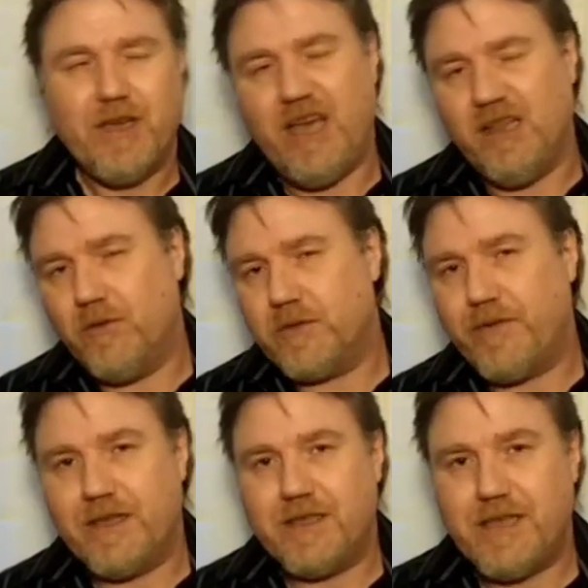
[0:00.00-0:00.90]
It looks
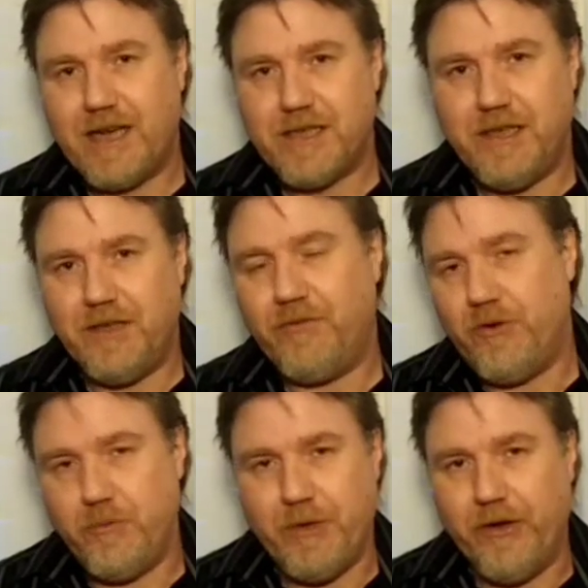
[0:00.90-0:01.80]
fantastic
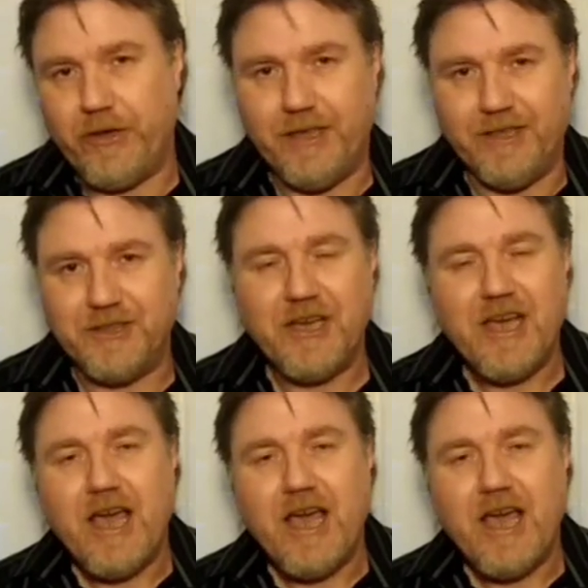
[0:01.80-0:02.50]
through binoculars.